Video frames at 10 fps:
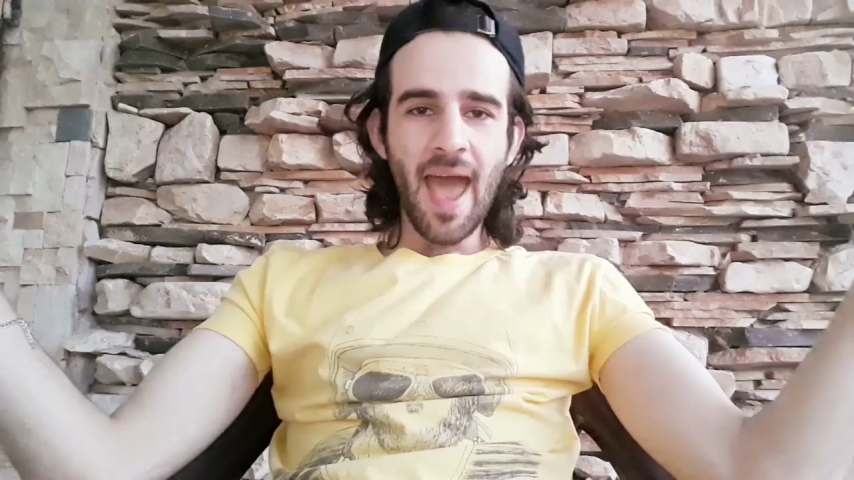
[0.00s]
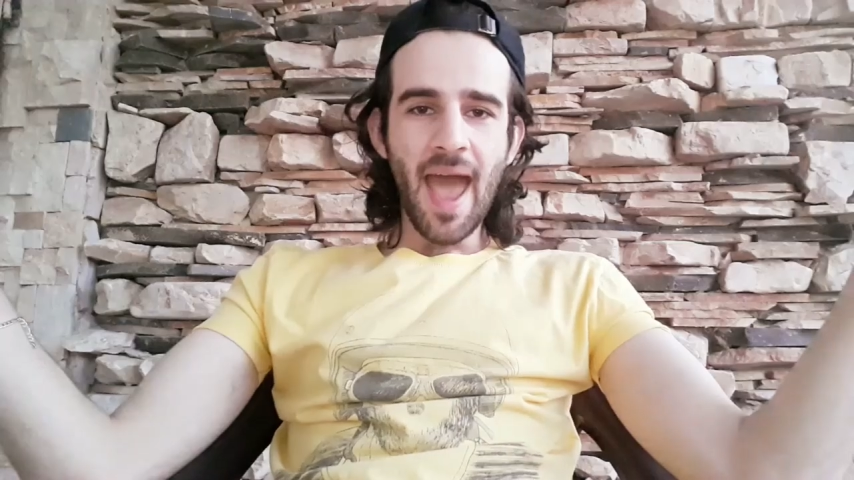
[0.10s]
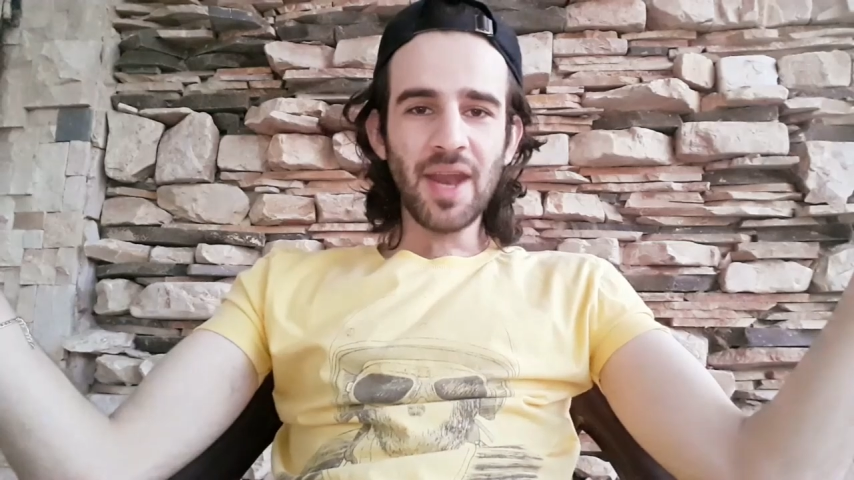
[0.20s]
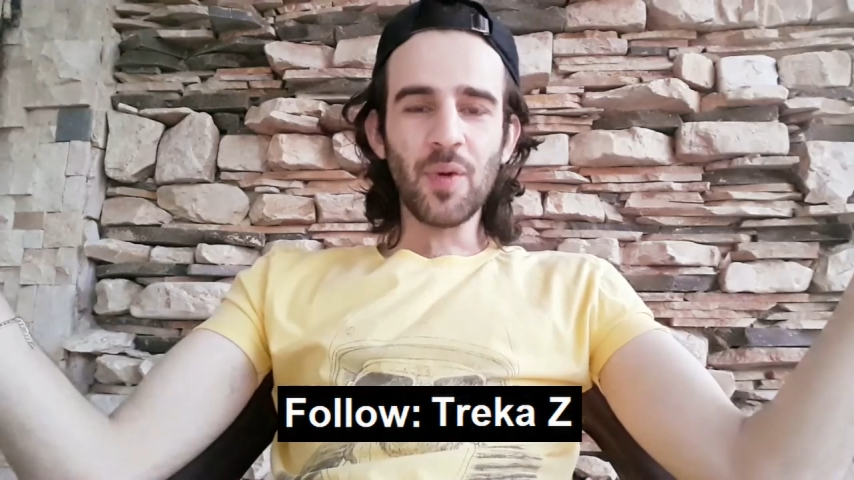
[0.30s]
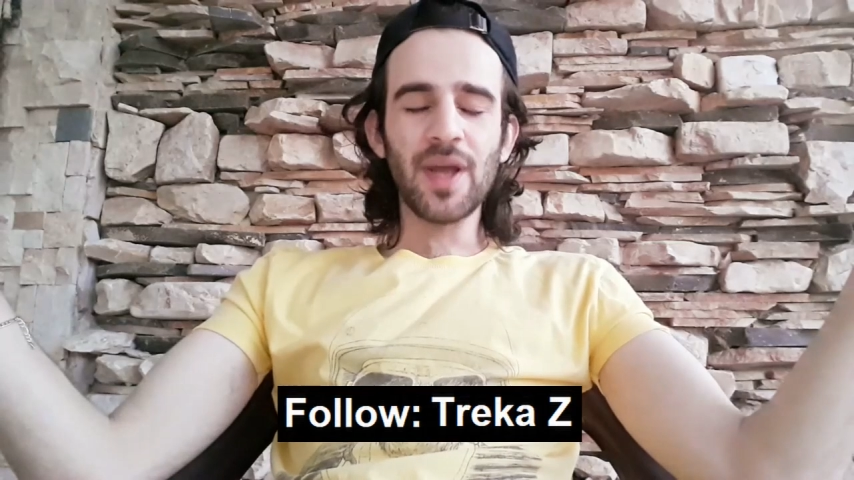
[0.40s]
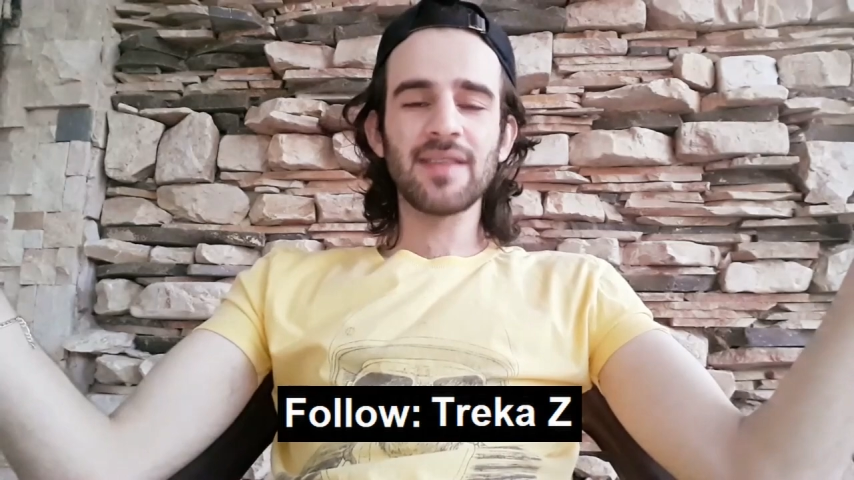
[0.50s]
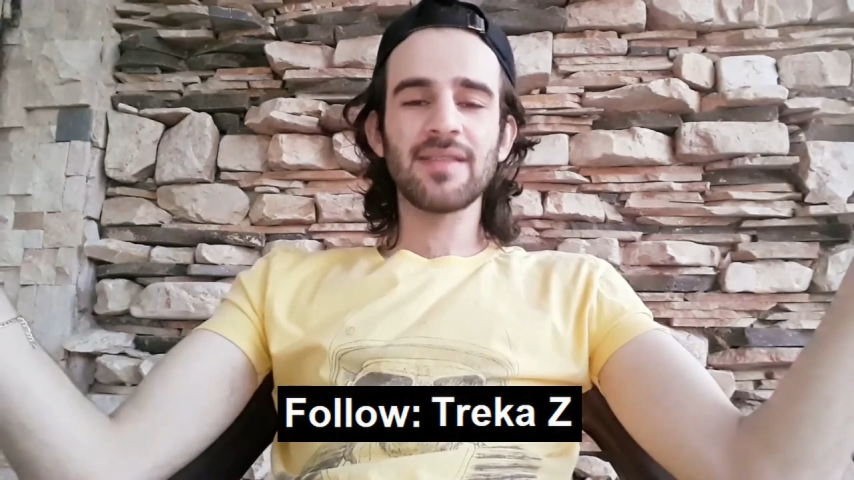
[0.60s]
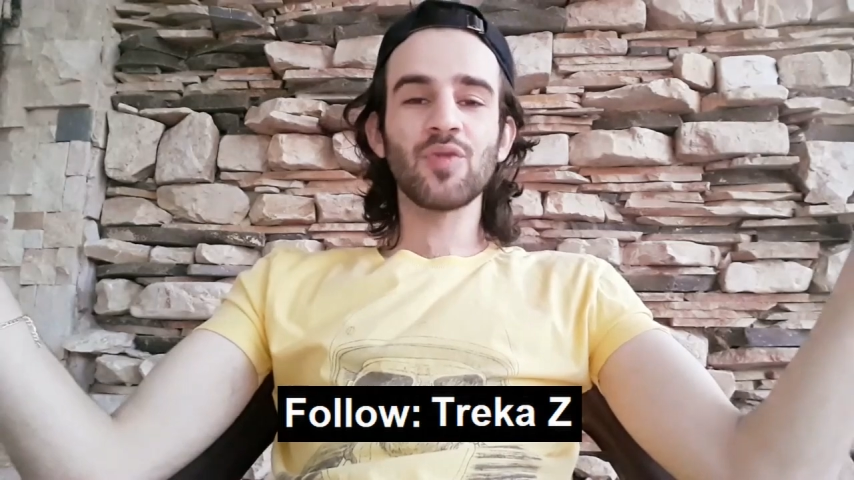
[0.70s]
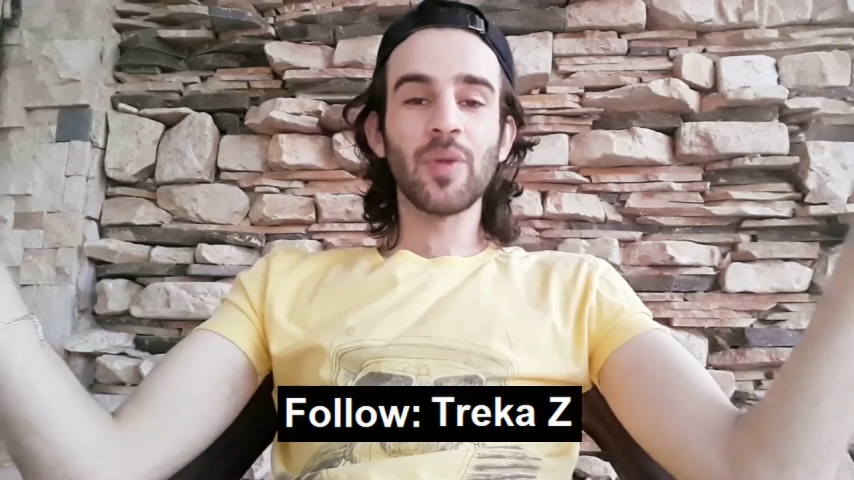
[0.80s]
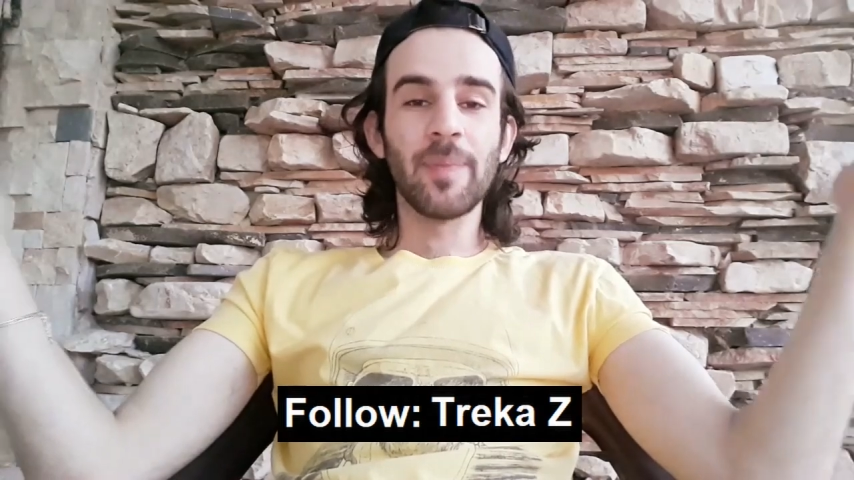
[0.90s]
Anyways,
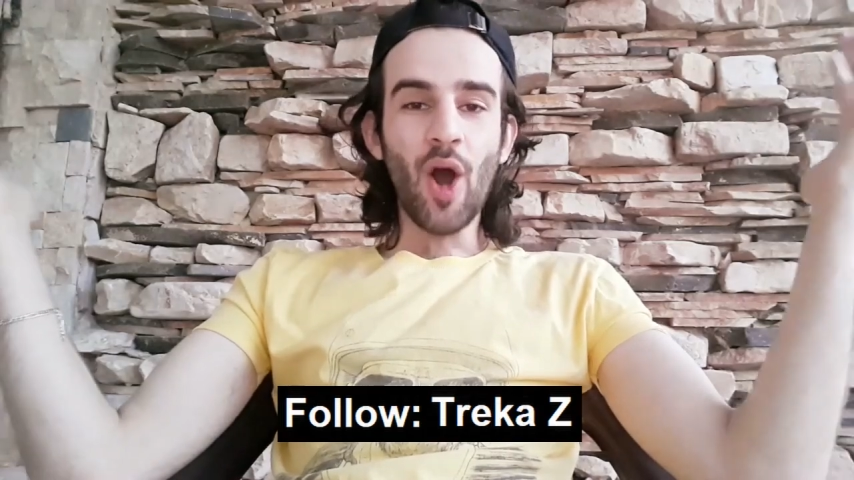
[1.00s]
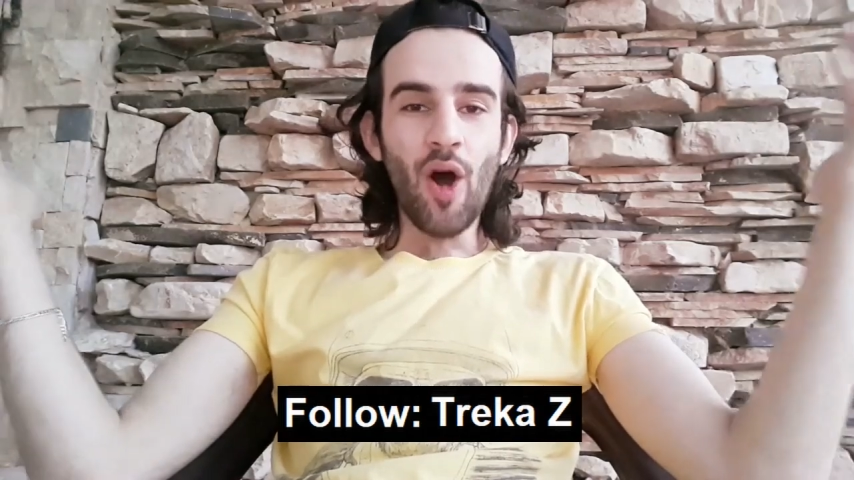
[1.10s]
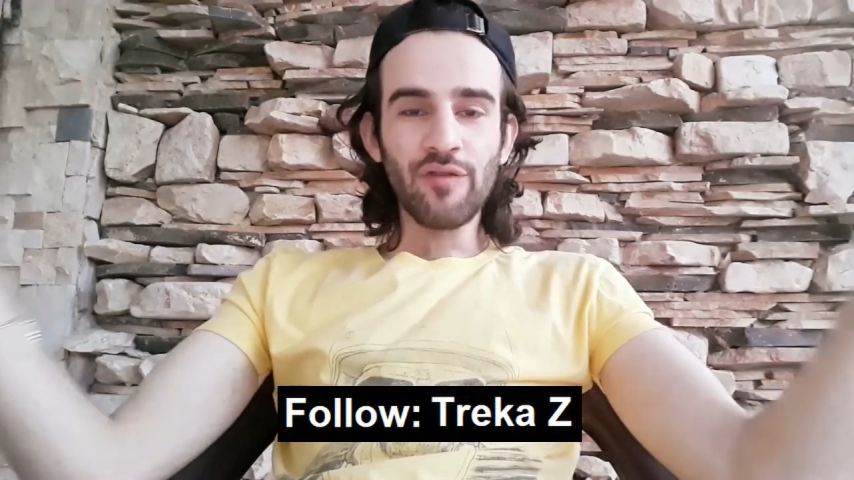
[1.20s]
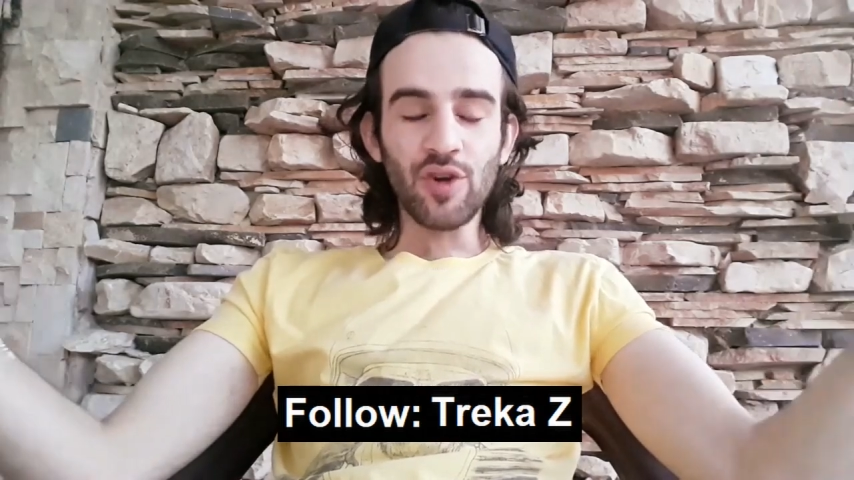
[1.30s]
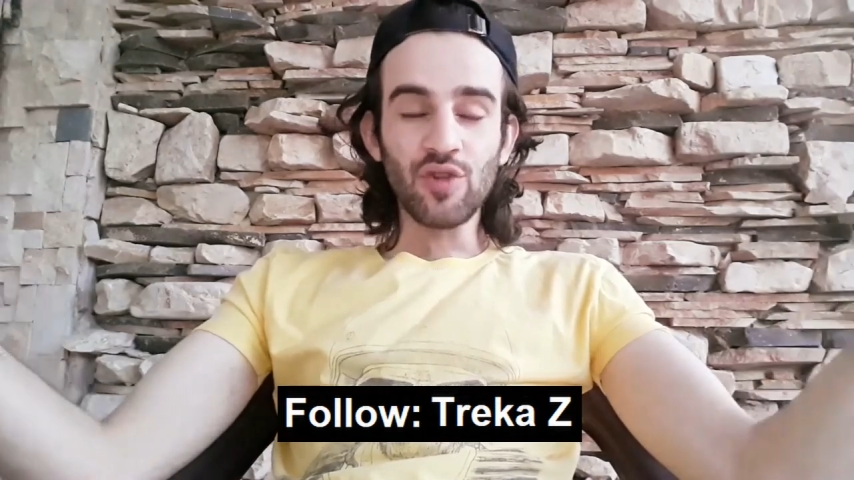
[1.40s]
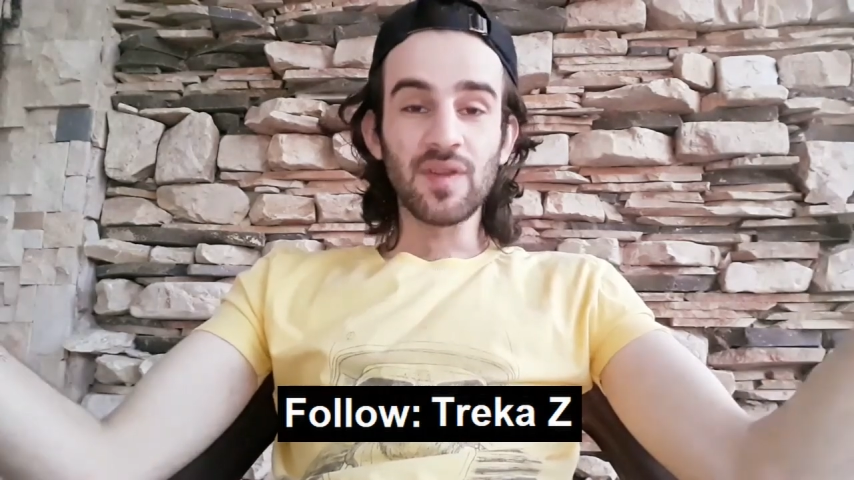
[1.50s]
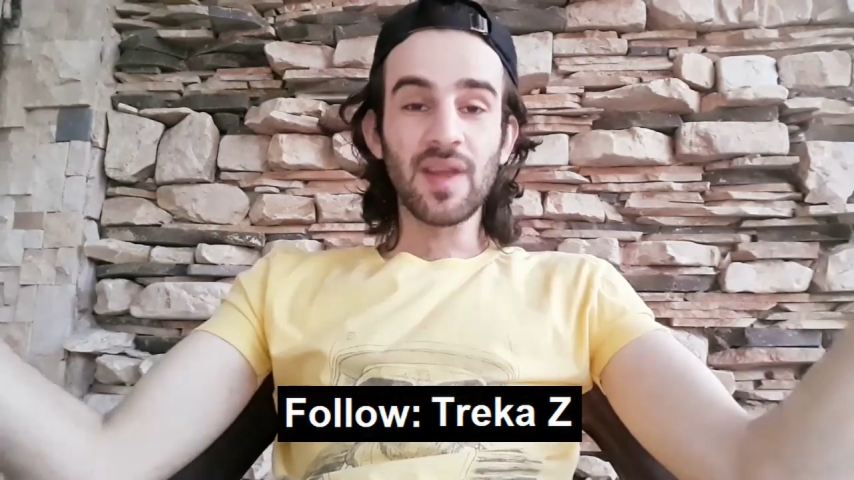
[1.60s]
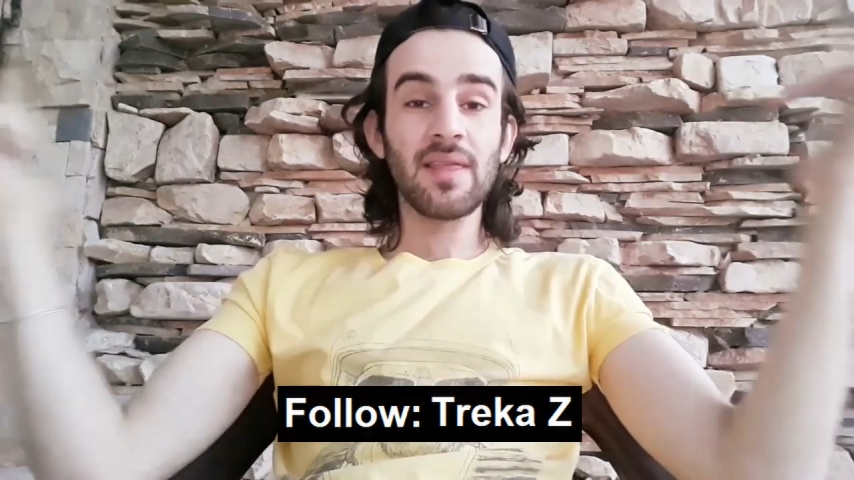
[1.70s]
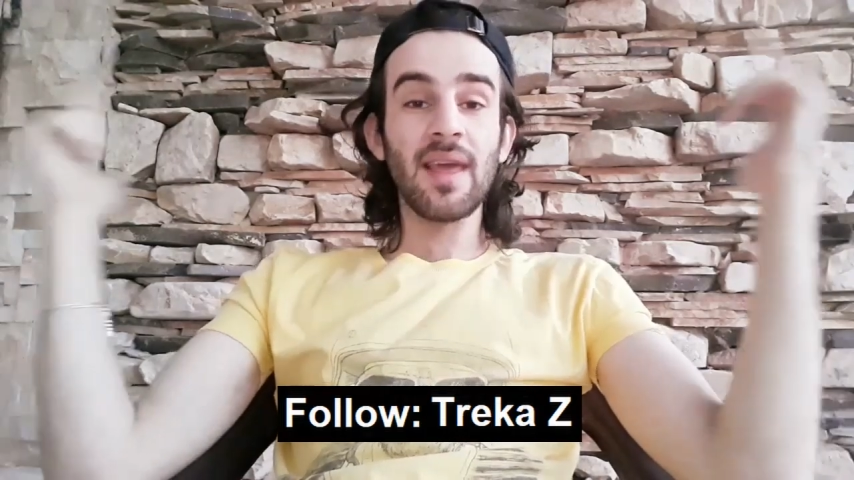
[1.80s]
that would be all for today.